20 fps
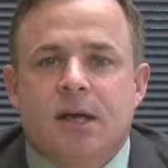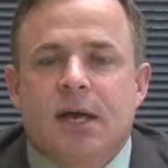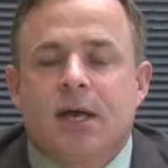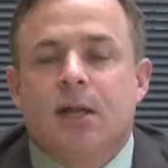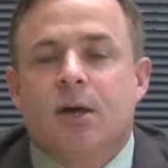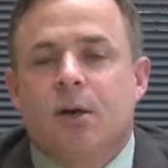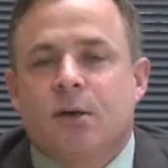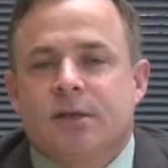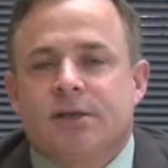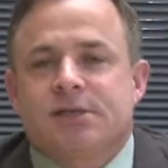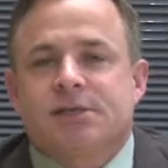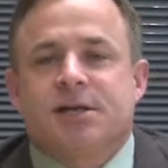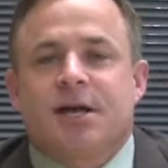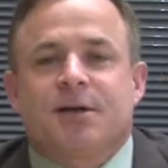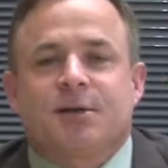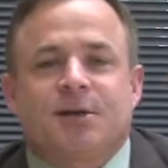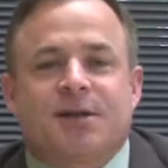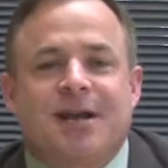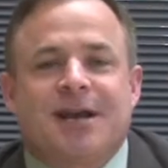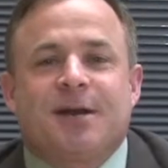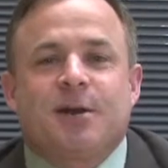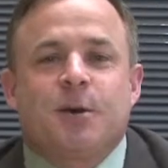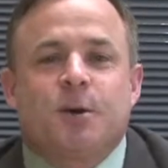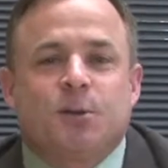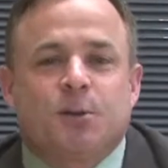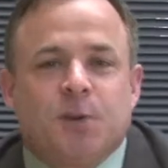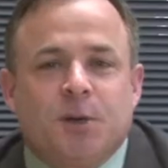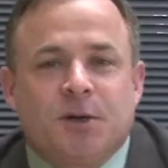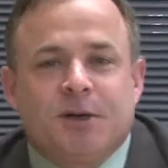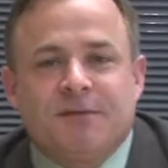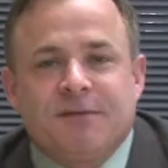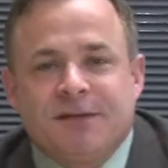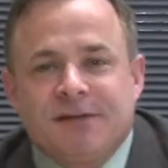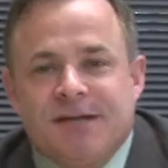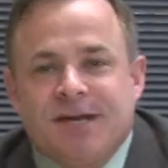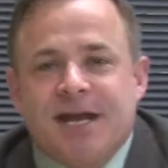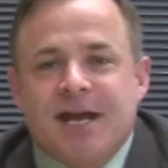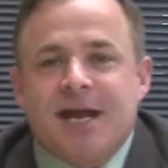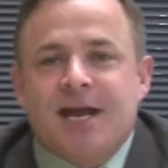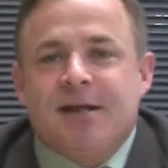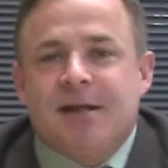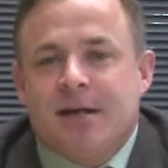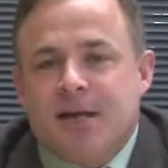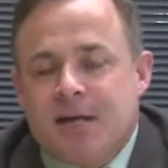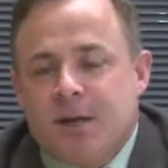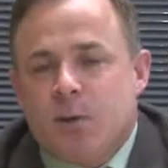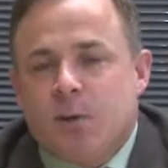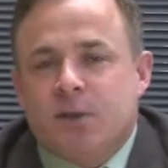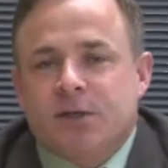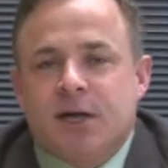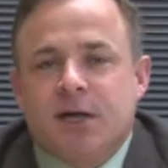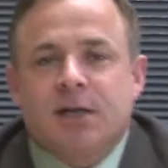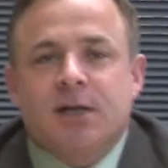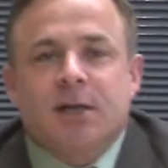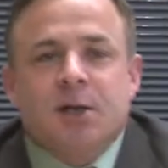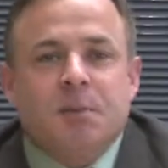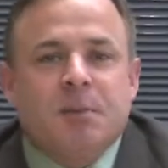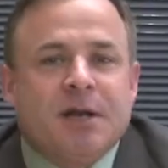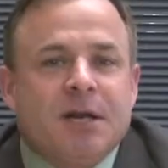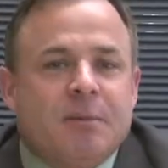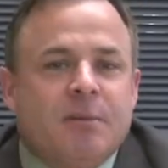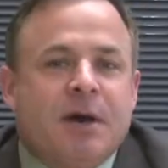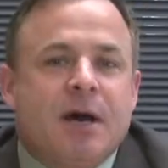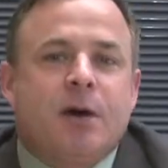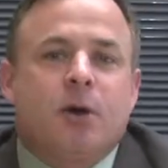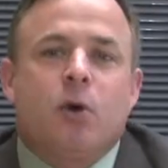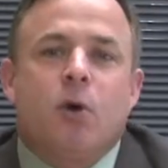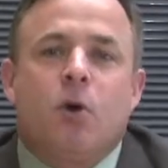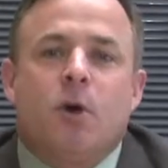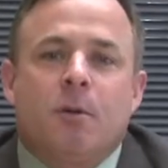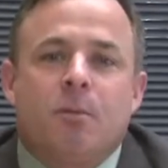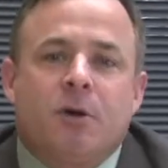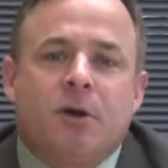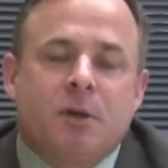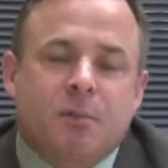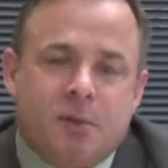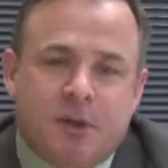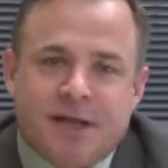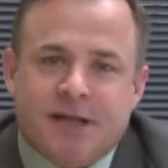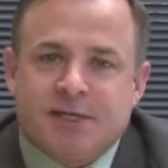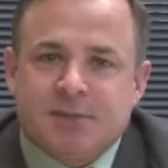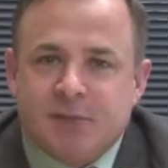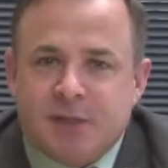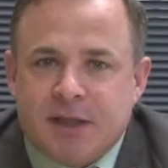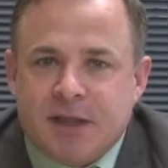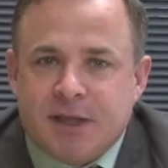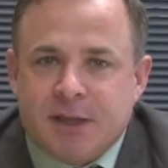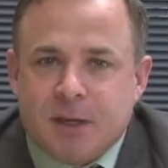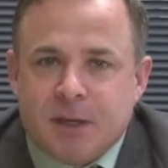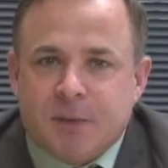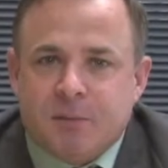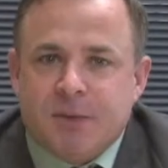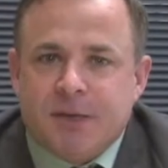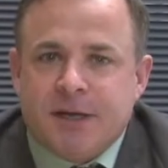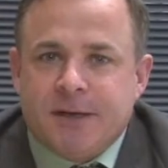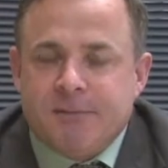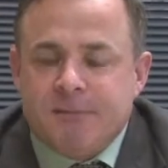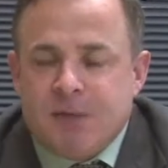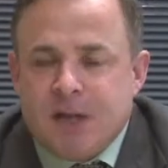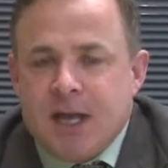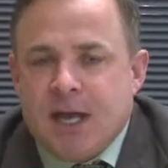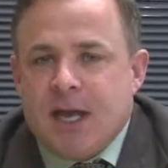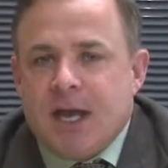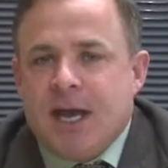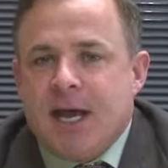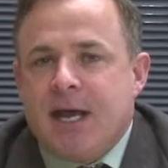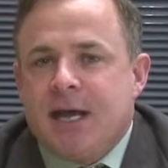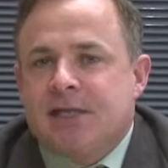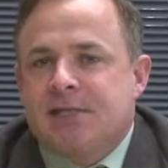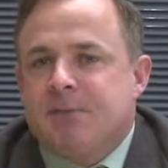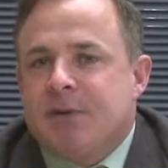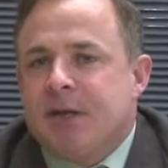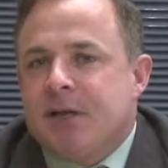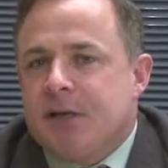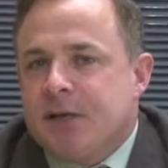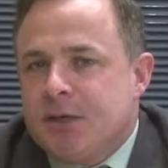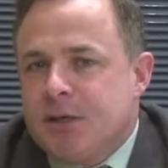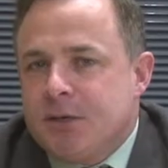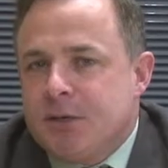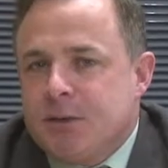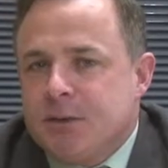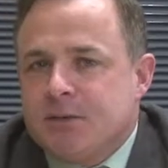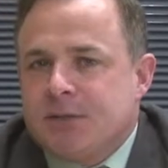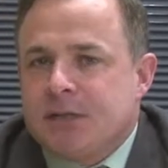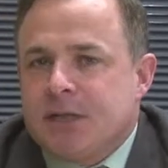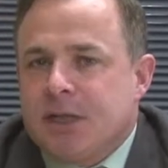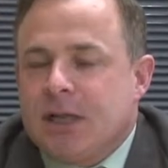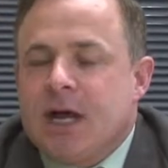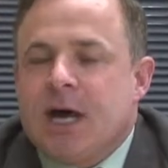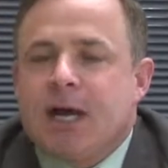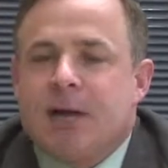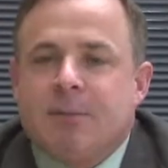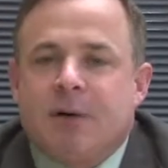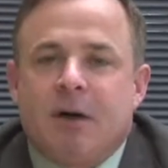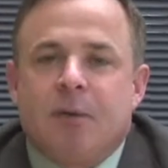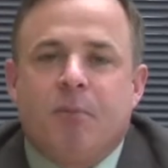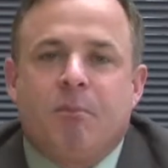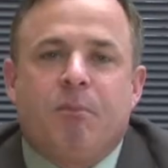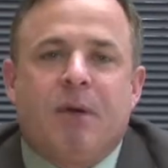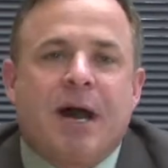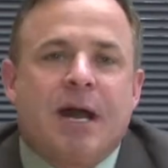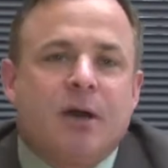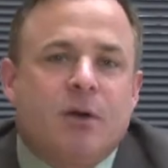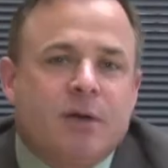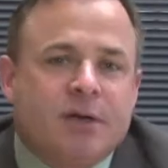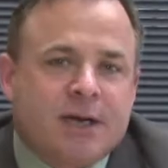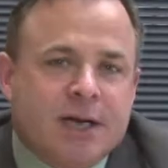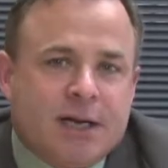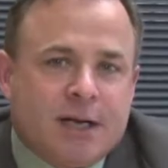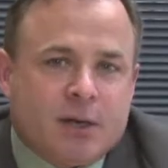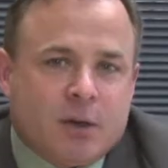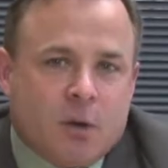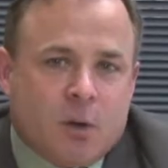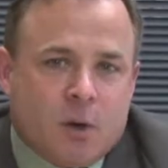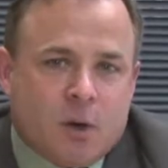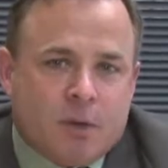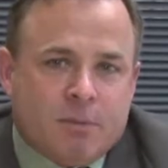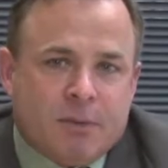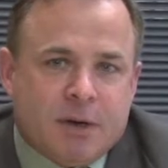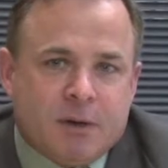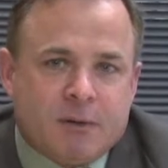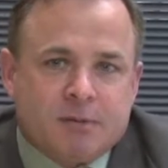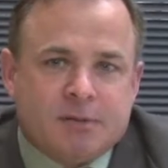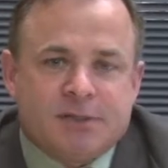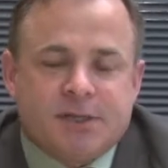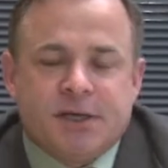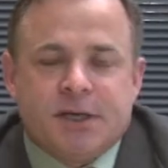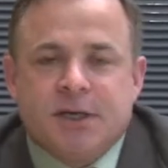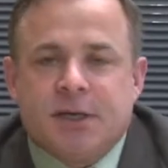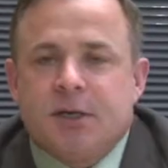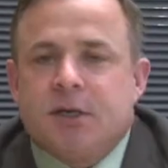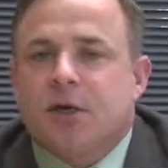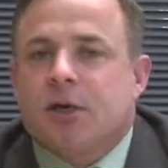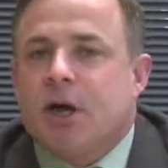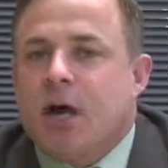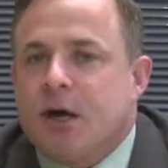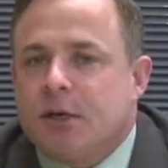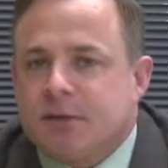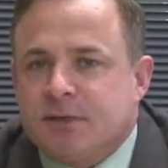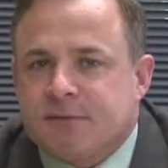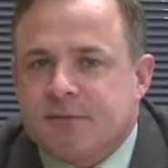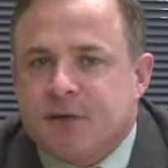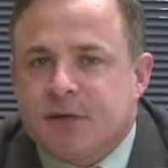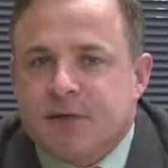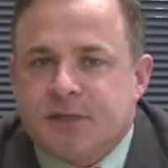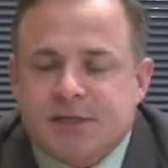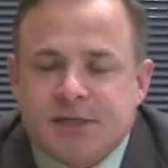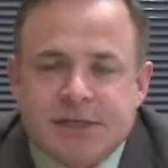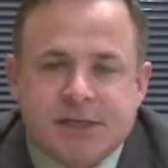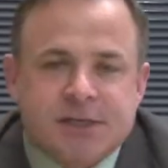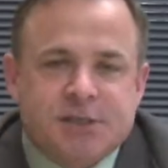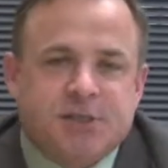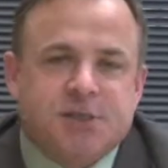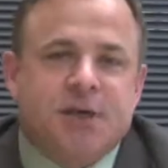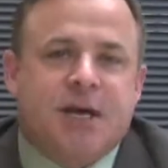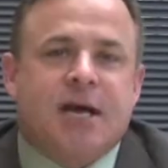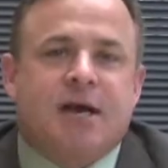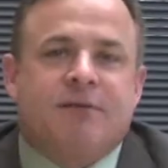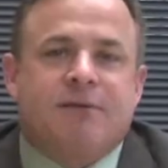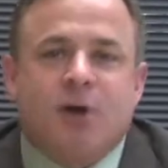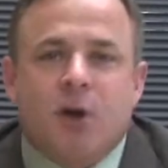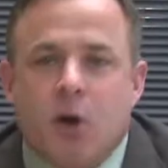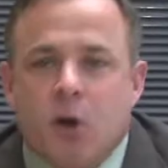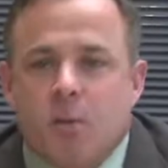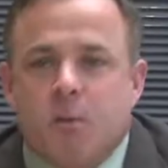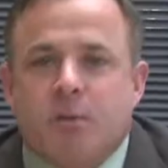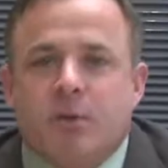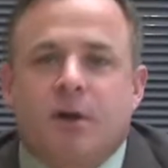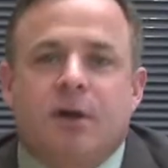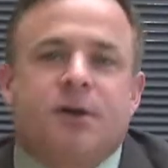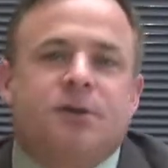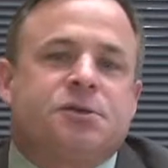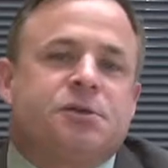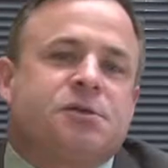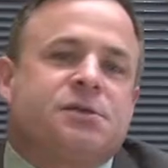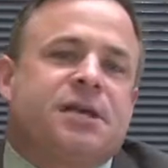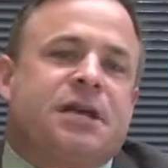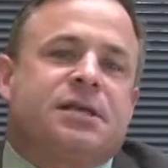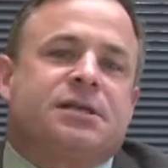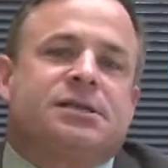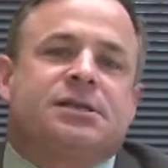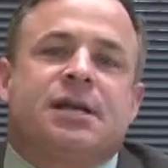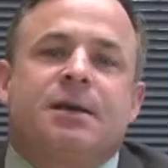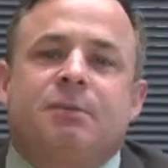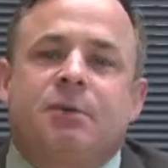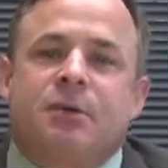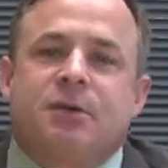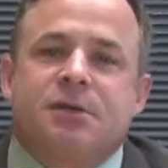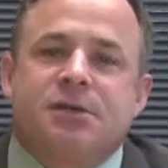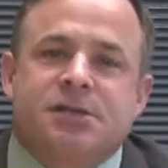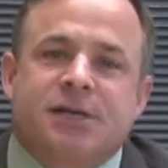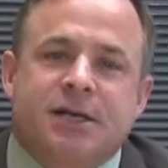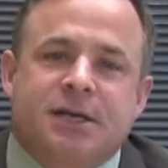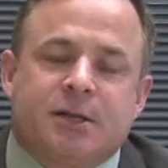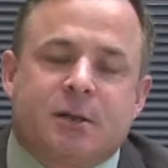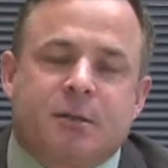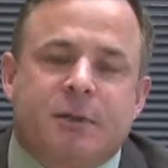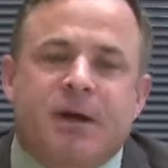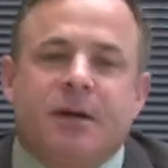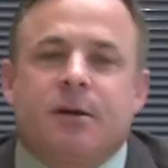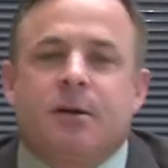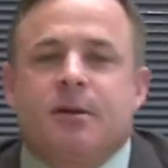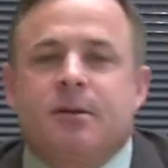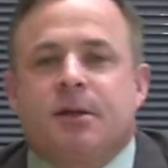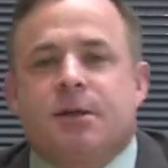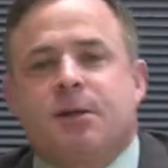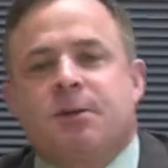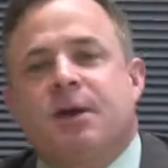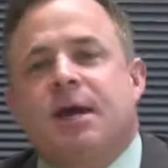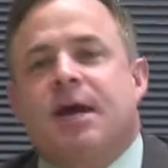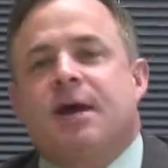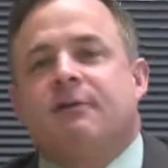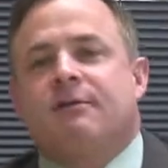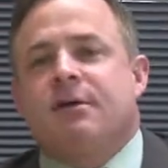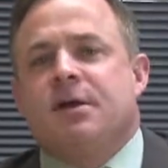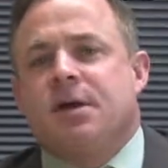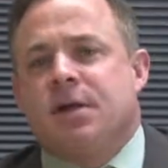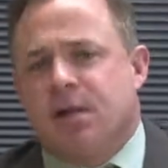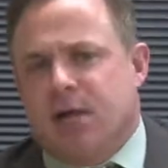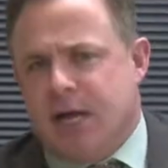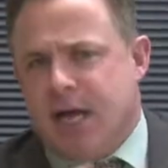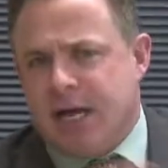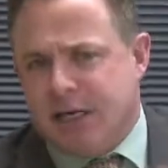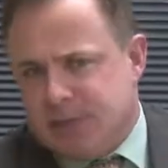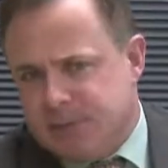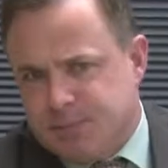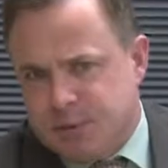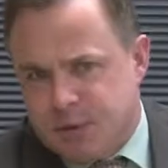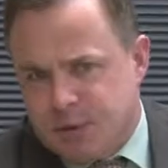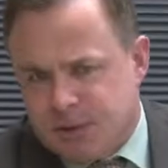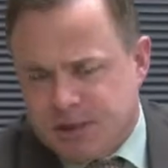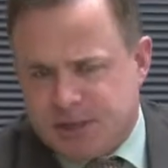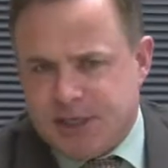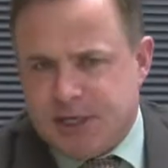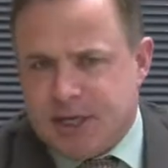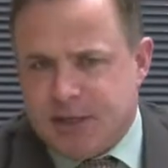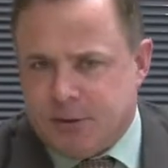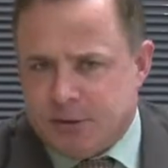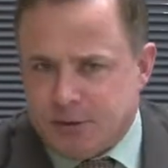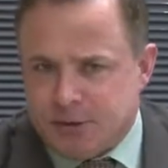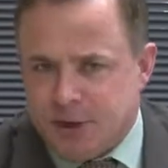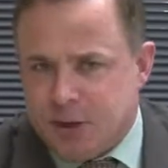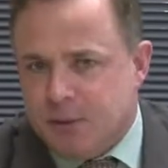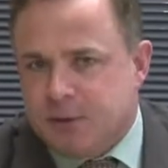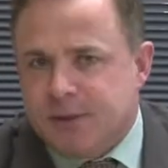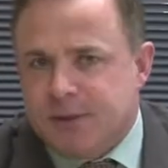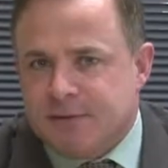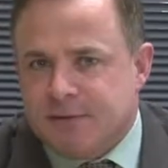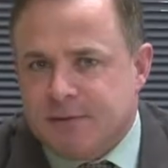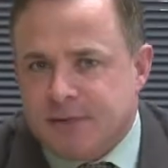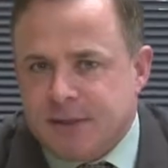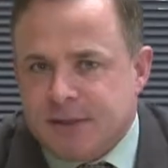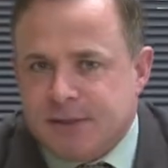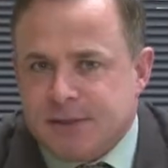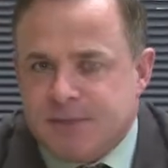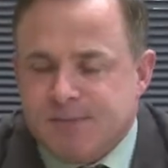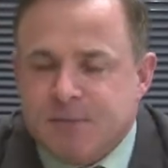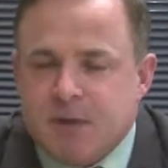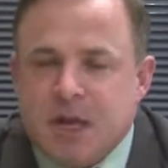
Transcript: Hello, this is Dr. Kent Holtorf, and today we'll talk a little bit about hormone replacement therapy. And it's been in the news a lot about bioidentical hormones, and you hear controversies. You have Oprah and Suzanne Somers saying they're better, then you have experts saying there's no difference.